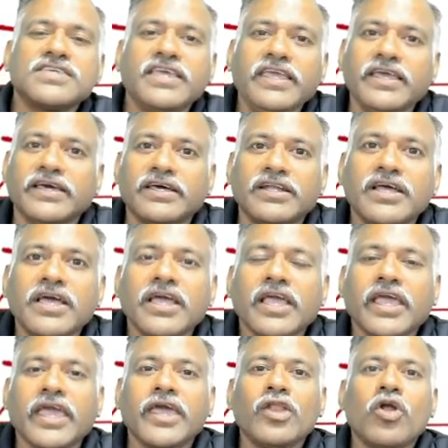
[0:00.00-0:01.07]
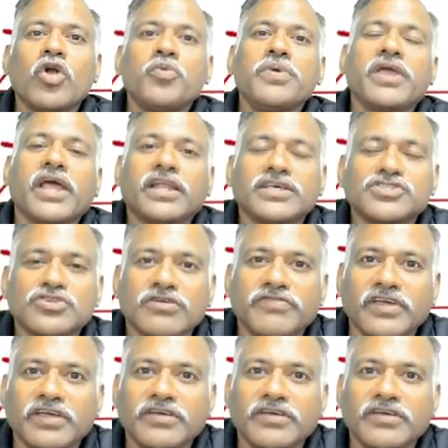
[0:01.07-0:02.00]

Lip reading: here cannot be catastrophic.